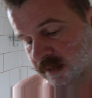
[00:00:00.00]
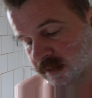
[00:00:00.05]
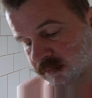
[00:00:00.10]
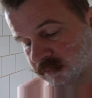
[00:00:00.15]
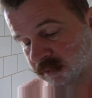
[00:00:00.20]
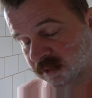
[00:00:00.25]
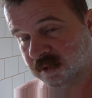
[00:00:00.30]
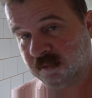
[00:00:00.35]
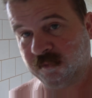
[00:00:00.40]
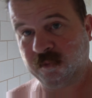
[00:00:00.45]

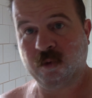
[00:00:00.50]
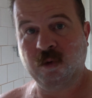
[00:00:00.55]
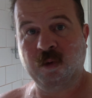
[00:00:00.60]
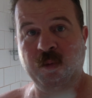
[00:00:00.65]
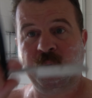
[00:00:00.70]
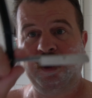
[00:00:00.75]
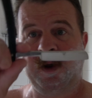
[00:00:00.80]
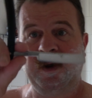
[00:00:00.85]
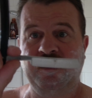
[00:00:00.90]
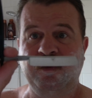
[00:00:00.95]
My difficult
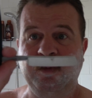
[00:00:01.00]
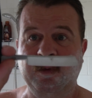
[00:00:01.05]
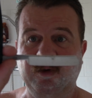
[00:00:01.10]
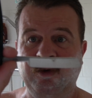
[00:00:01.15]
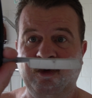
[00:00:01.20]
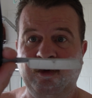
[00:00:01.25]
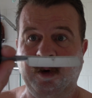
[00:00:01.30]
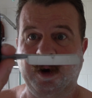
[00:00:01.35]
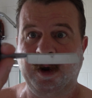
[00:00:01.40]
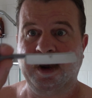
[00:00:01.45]
place with the
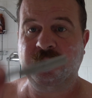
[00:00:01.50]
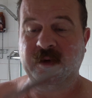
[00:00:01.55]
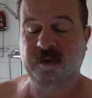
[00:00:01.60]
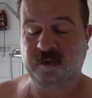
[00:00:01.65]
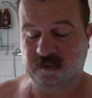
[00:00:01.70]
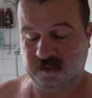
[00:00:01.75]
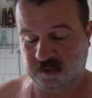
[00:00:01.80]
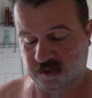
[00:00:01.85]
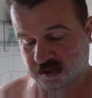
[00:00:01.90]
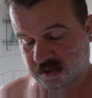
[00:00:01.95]

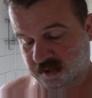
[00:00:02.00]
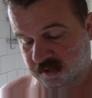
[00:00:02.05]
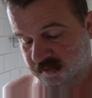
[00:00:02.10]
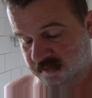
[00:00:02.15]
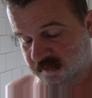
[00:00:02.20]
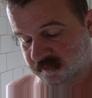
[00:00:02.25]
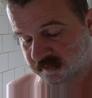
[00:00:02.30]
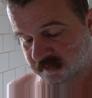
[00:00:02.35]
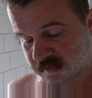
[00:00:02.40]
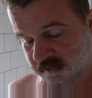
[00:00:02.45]
straights
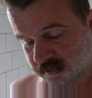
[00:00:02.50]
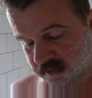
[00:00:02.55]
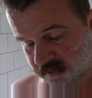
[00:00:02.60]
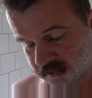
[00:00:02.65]
is